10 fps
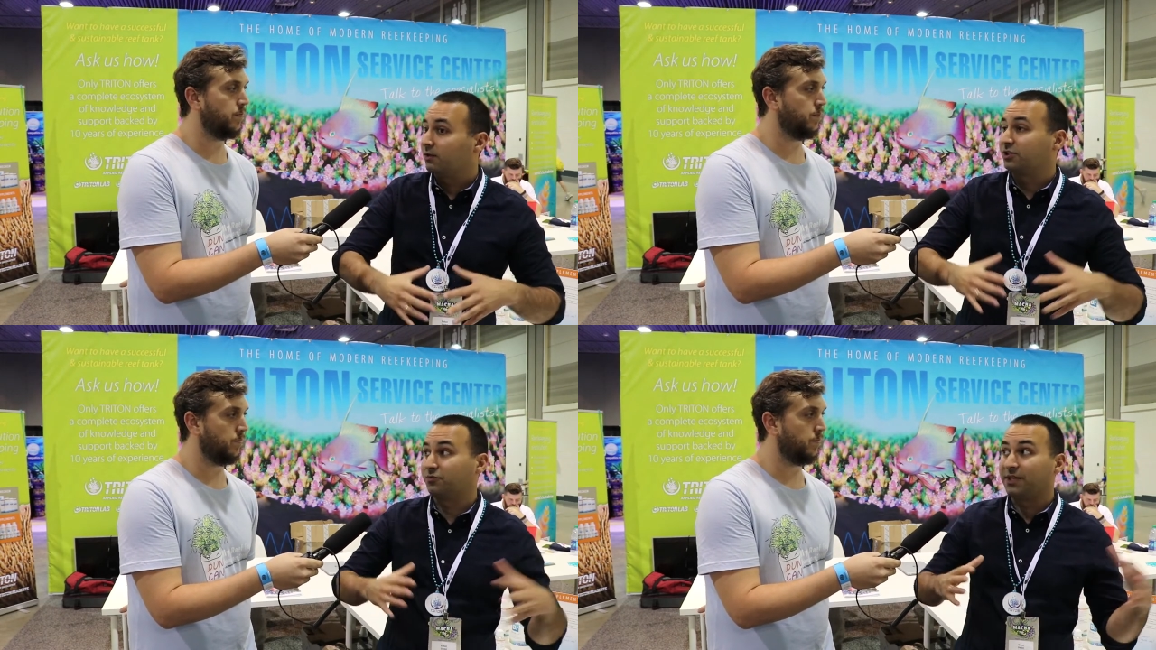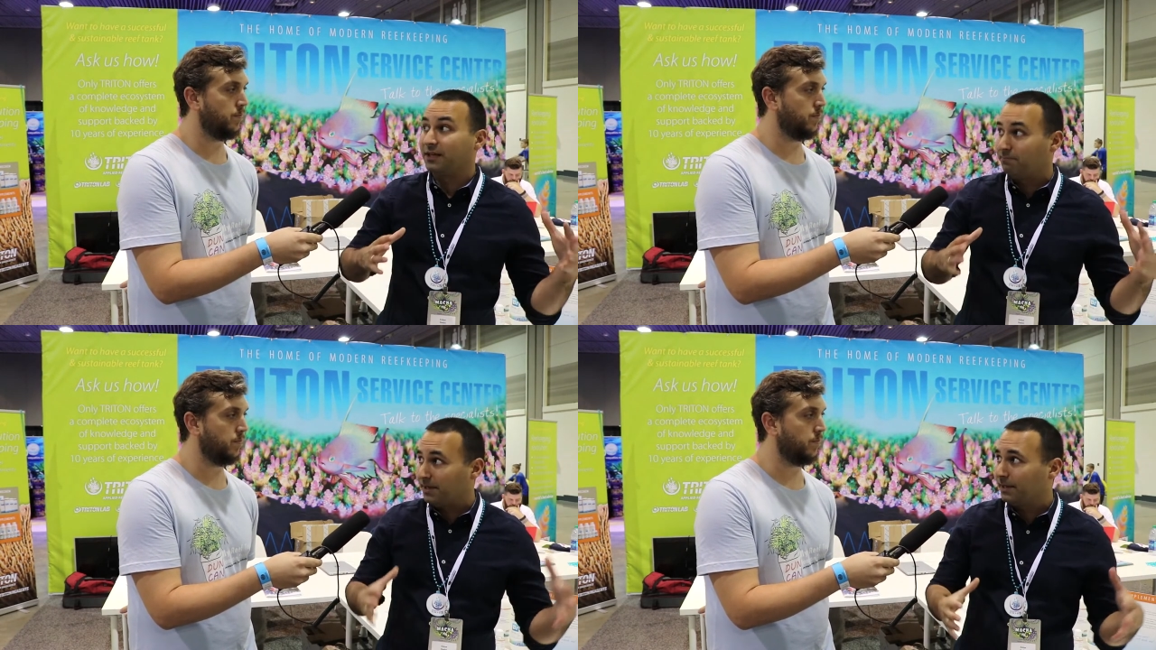Speaker 1: Now it's
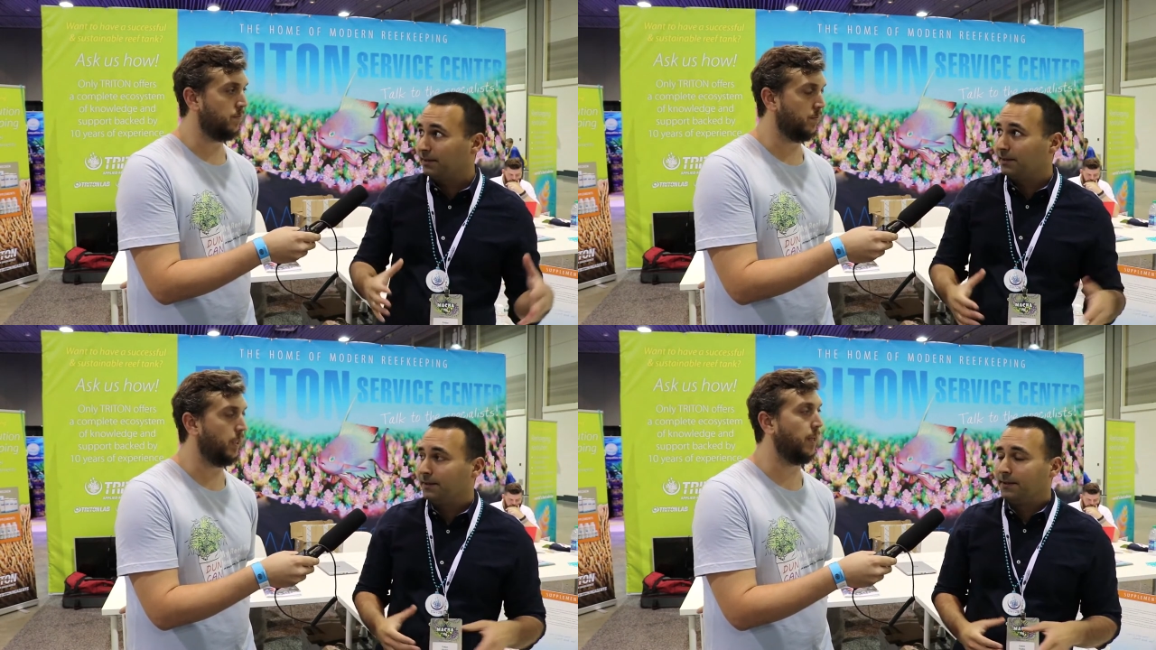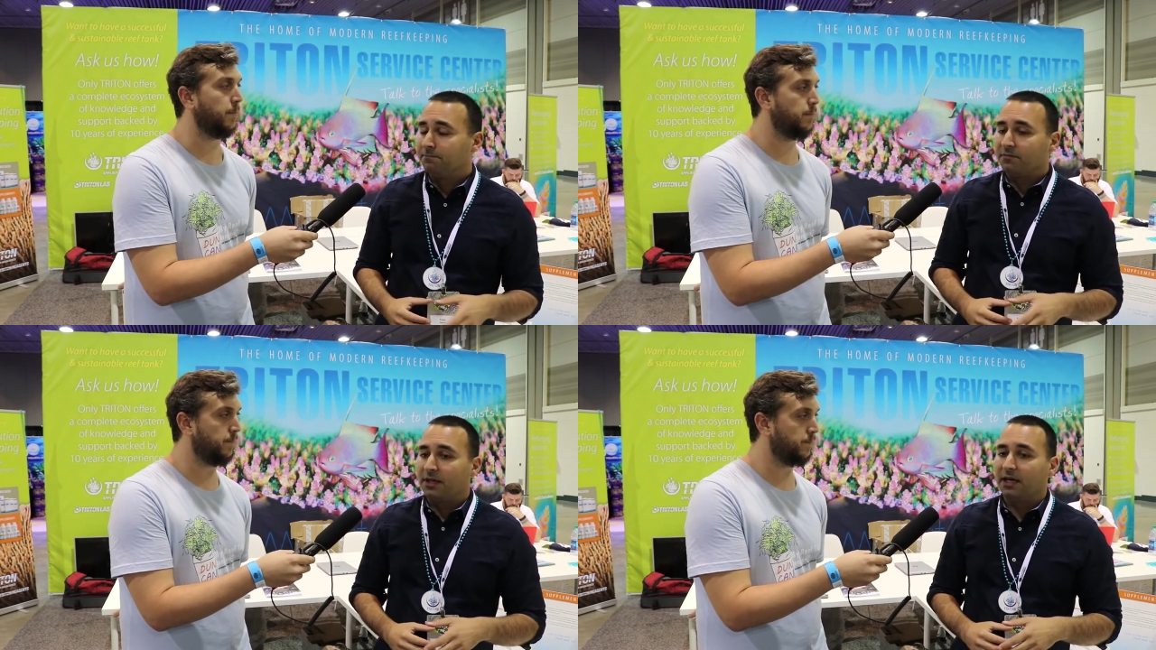really big. Yeah
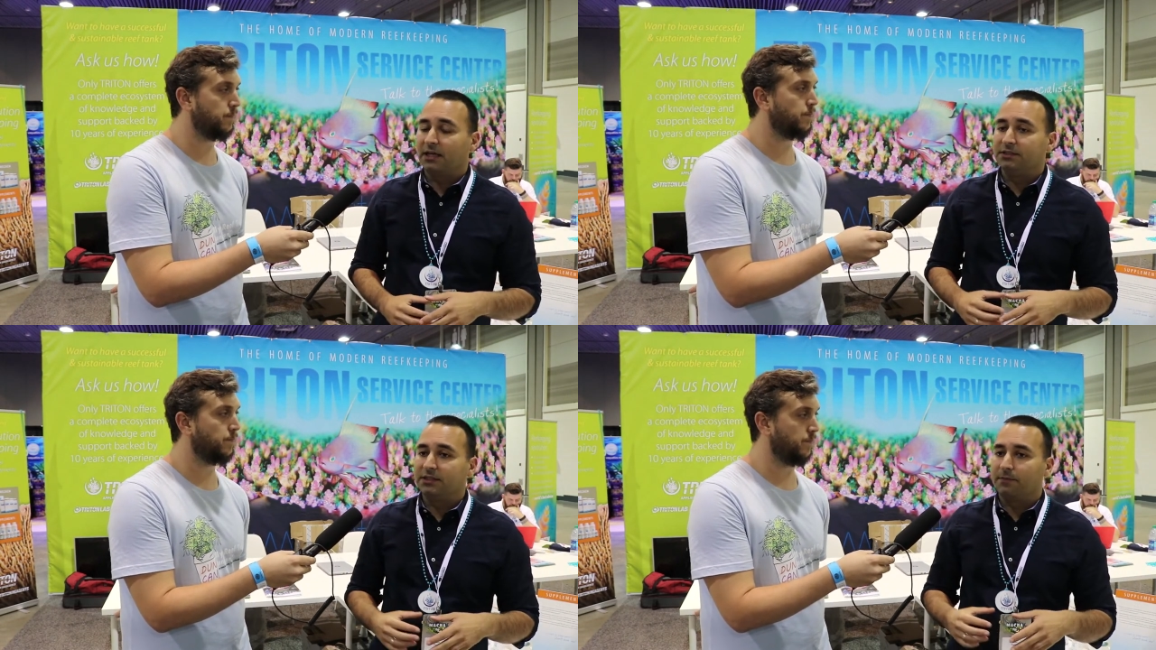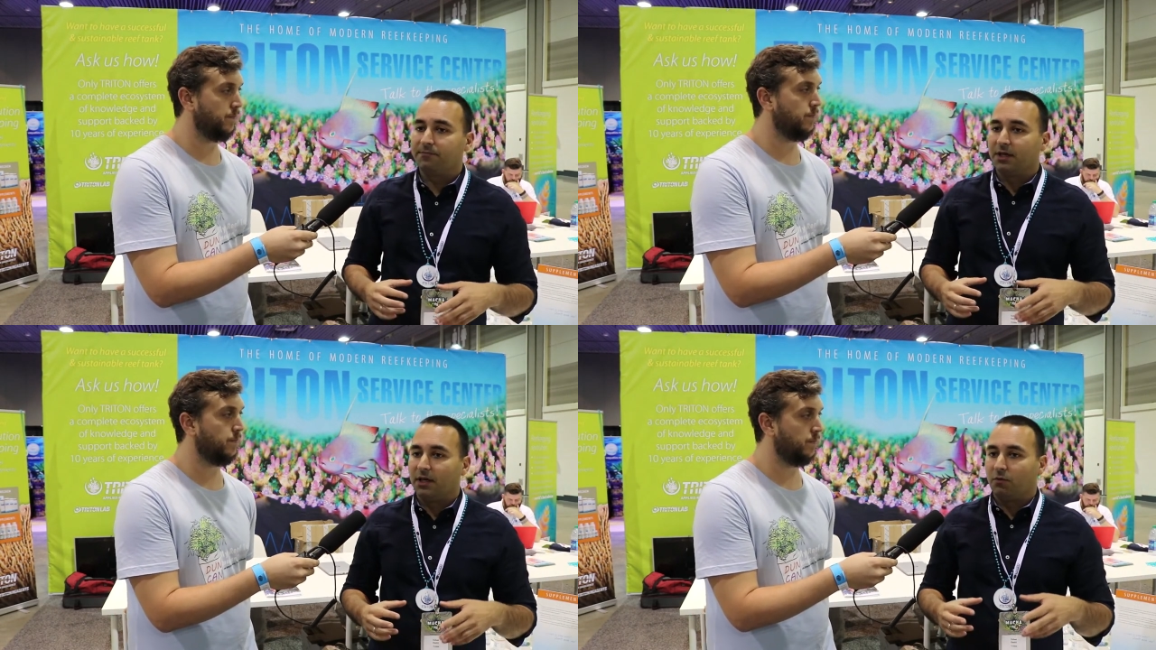and um,